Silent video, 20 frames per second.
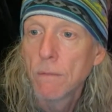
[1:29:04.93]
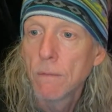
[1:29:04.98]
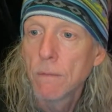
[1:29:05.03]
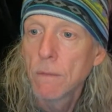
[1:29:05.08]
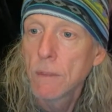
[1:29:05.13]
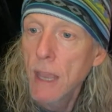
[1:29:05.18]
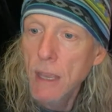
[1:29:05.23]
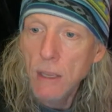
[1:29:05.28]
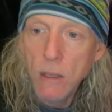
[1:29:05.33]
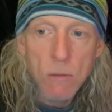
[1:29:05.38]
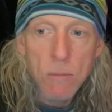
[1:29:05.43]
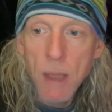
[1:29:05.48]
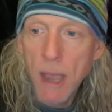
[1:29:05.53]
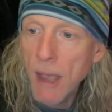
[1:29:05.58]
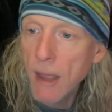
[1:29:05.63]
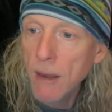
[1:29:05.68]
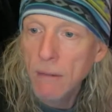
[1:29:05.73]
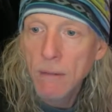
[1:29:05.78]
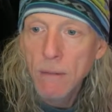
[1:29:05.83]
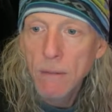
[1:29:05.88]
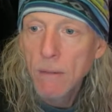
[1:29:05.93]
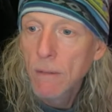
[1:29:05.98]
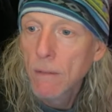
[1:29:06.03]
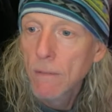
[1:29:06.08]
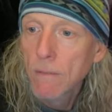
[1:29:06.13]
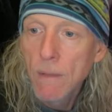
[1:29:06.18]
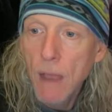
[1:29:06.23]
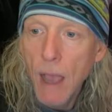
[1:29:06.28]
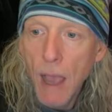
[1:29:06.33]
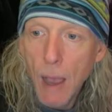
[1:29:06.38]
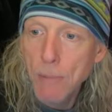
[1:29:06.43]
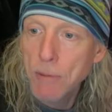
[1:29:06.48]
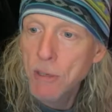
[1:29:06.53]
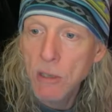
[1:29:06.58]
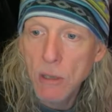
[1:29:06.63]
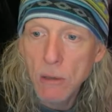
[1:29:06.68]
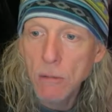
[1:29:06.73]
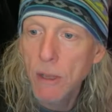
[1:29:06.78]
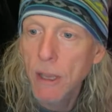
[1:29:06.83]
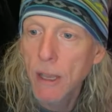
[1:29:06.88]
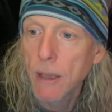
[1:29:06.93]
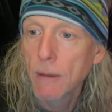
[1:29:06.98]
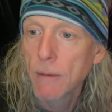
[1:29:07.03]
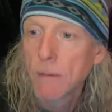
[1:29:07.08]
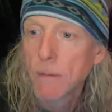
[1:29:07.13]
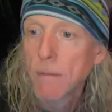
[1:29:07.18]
Thank you, man. Absolutely.